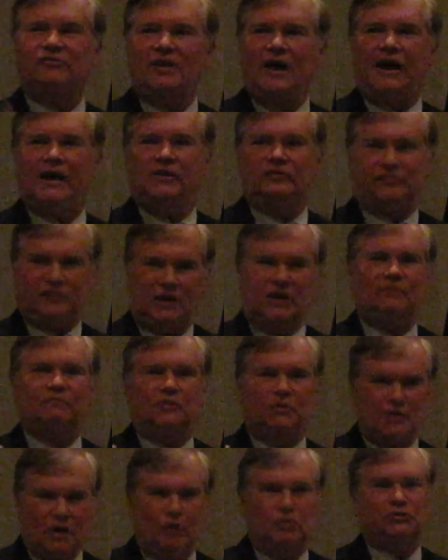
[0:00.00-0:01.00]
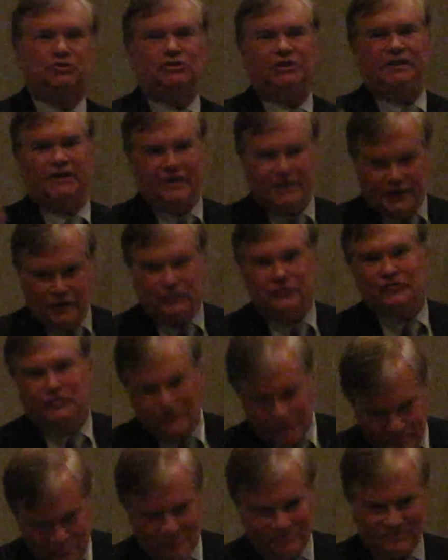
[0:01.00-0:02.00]
nice even though she
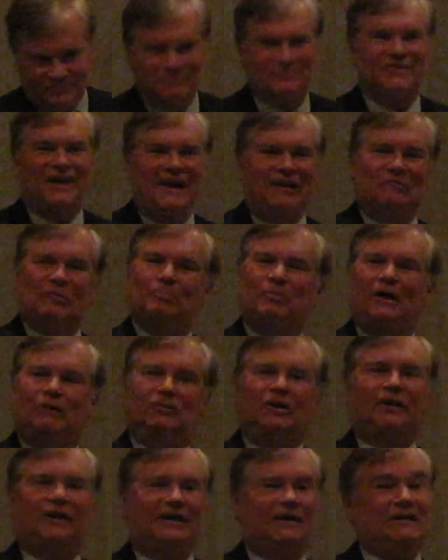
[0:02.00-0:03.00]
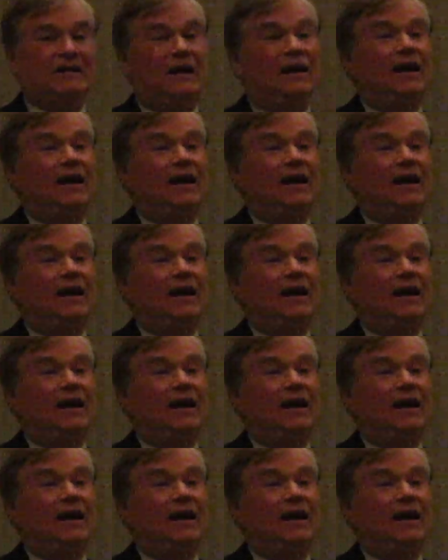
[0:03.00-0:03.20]
is a Republican."